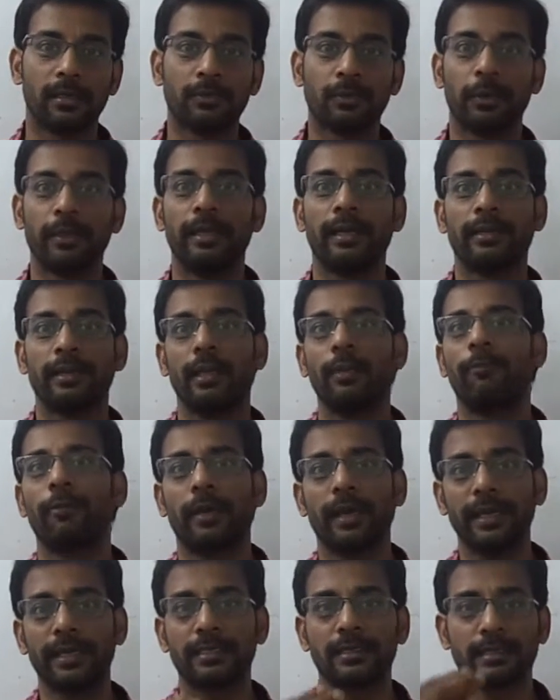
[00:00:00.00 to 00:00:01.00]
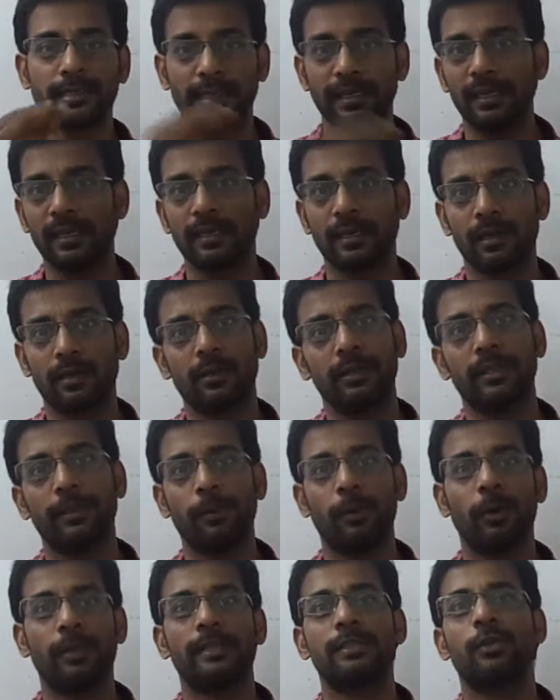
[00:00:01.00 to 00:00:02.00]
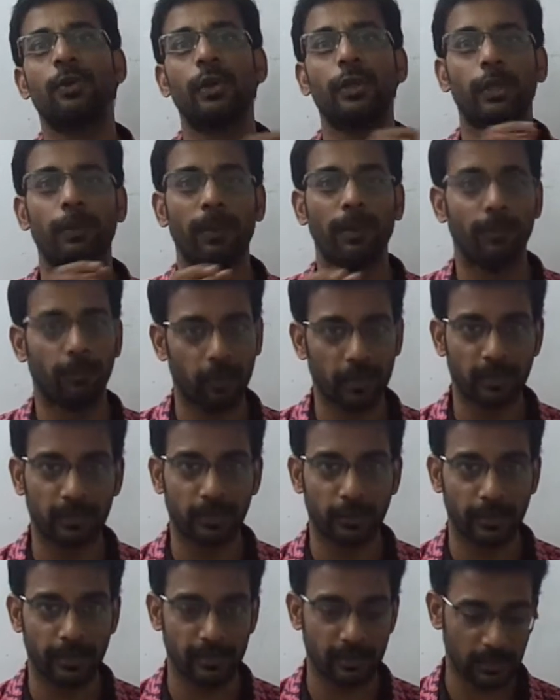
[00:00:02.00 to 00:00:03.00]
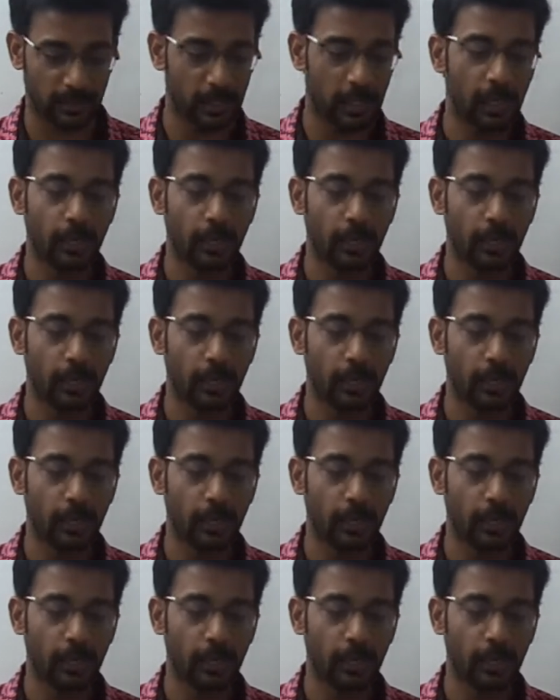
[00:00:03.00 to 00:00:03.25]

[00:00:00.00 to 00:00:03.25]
so that if you write single color on the board, it's going to be monotonous.